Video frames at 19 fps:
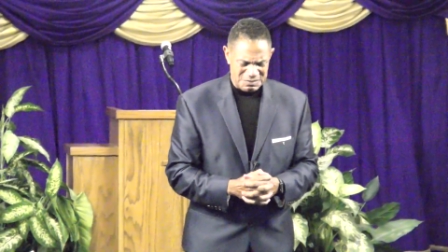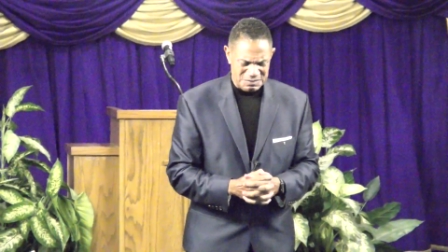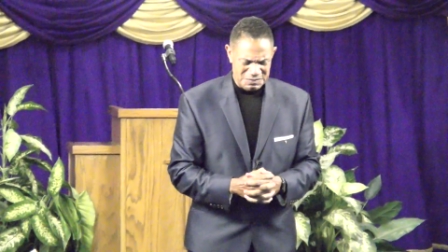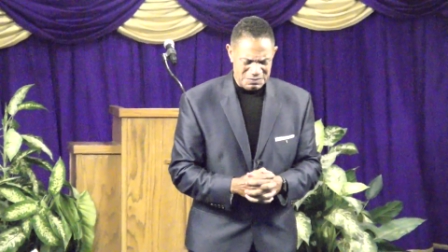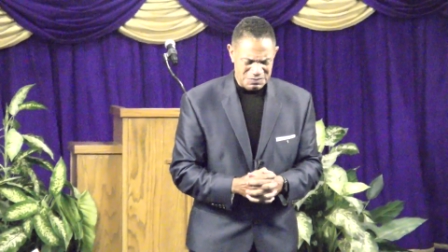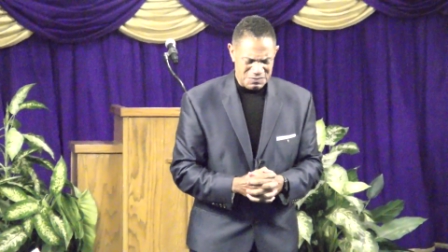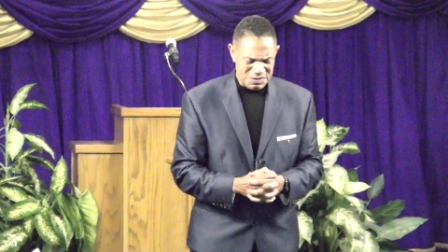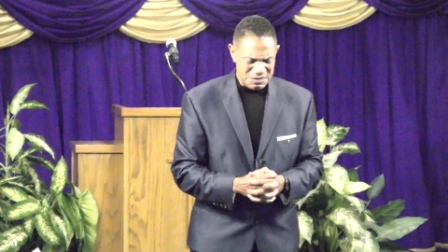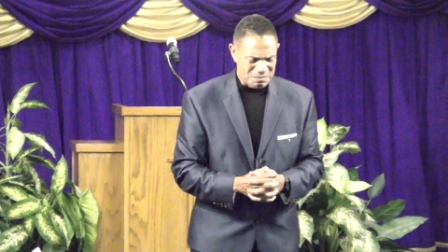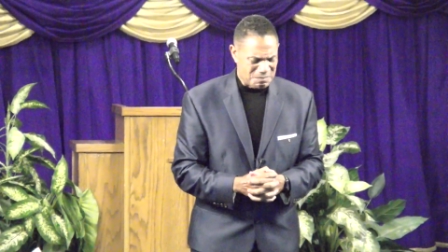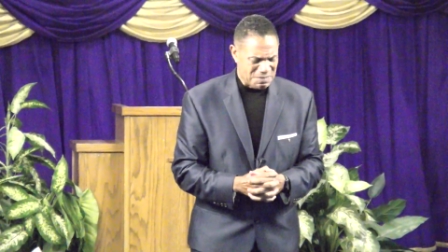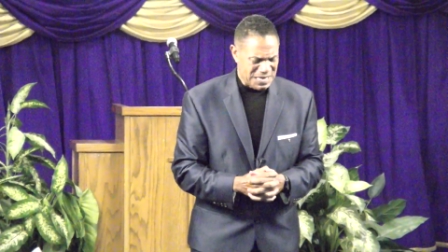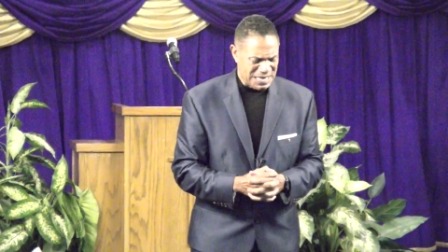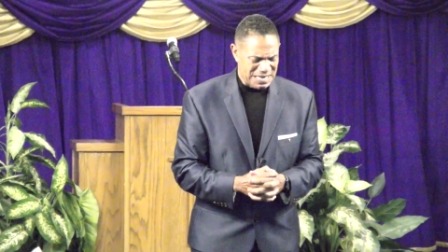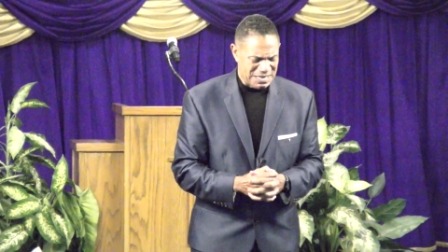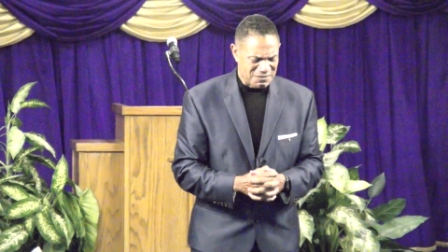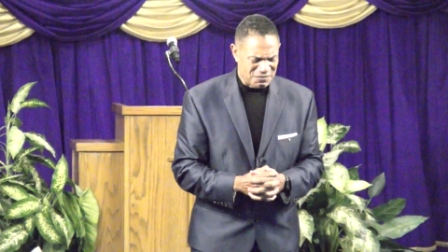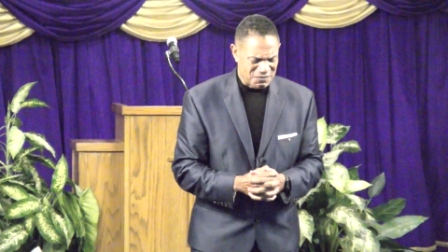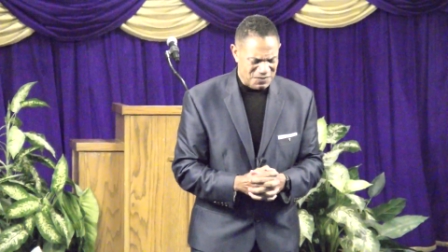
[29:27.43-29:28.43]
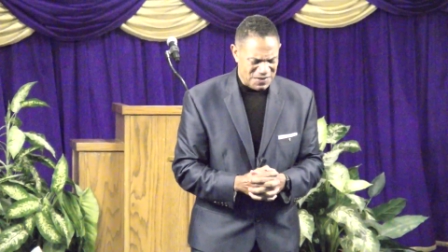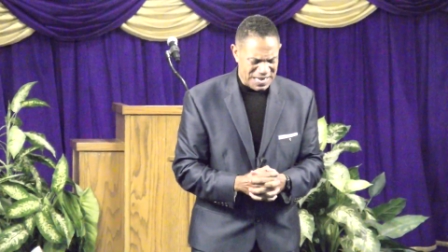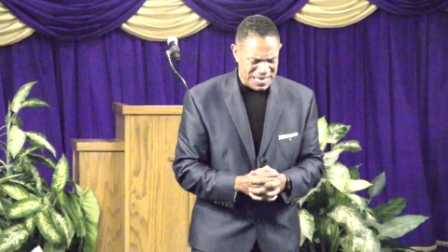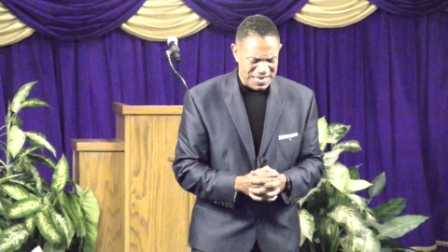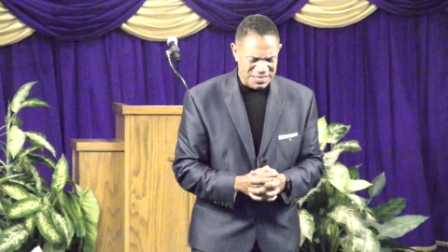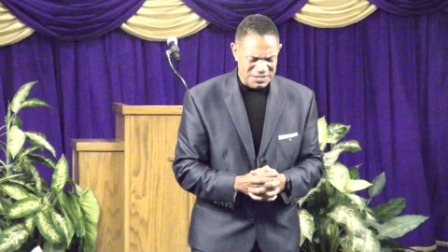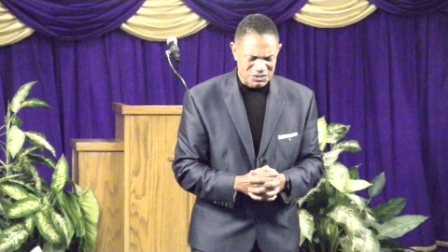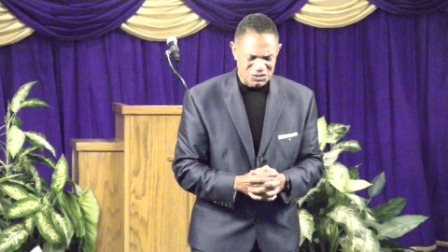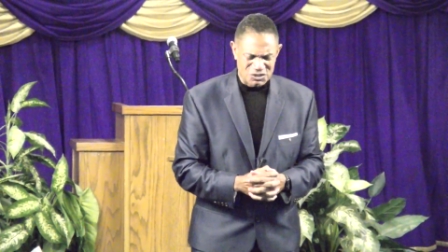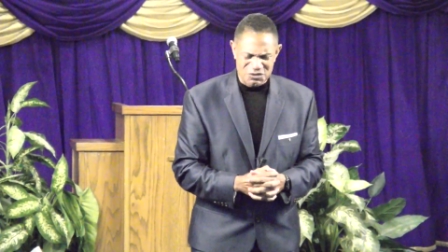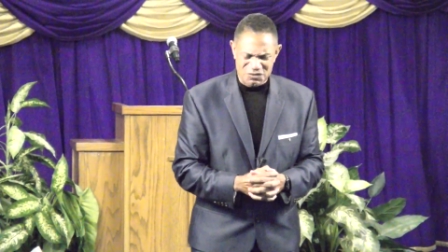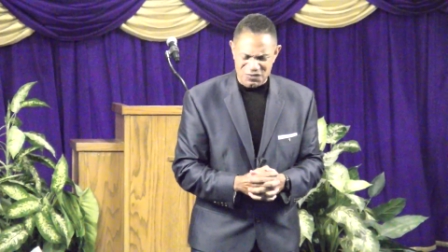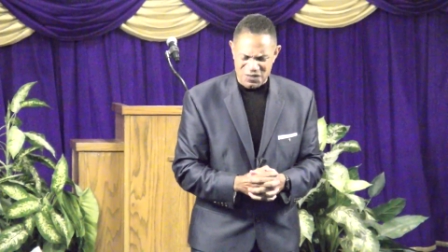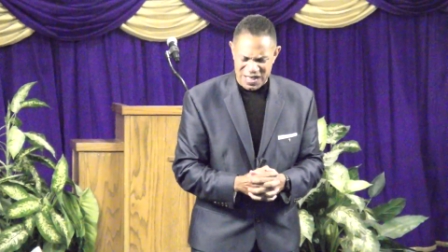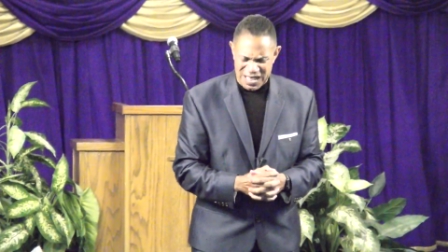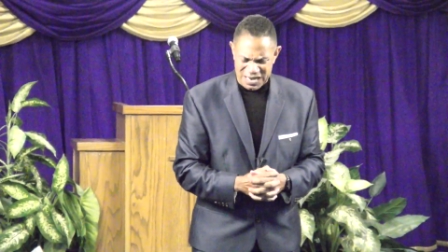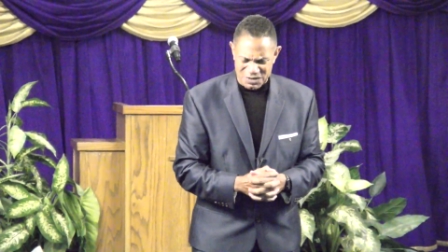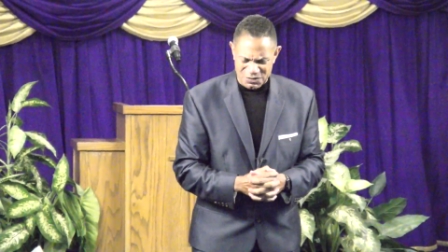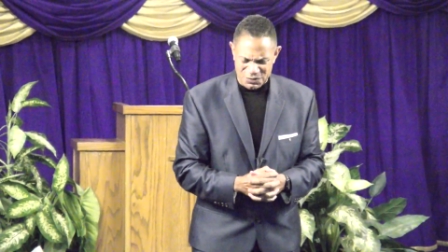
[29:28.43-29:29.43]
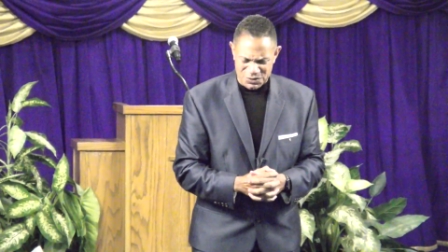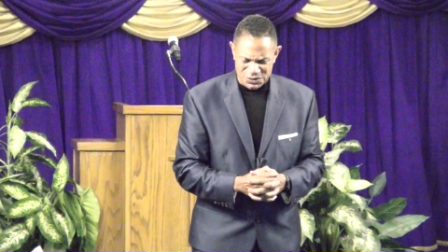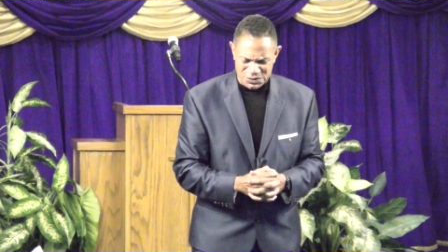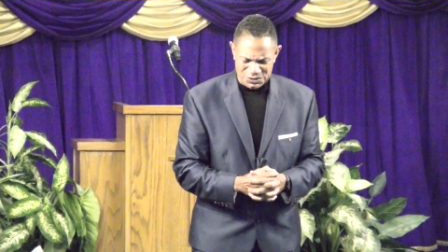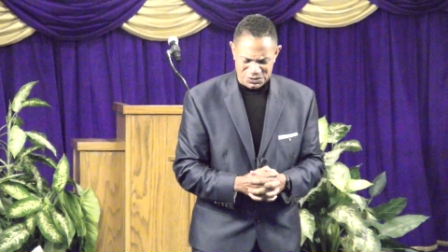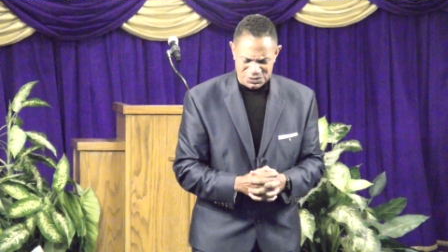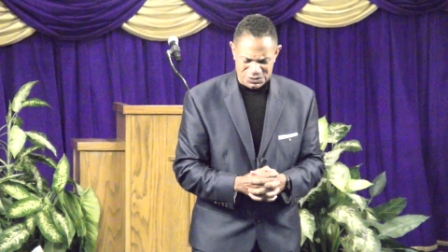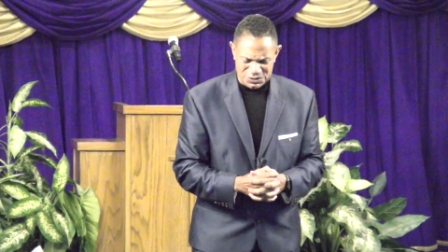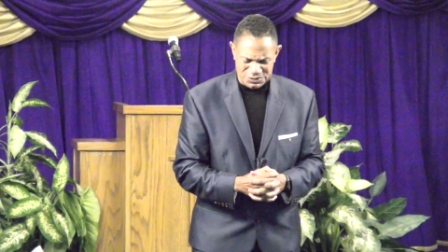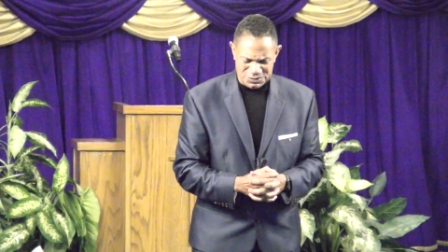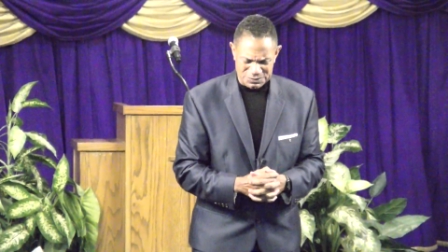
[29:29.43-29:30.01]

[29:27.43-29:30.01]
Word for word: from being fans to followers.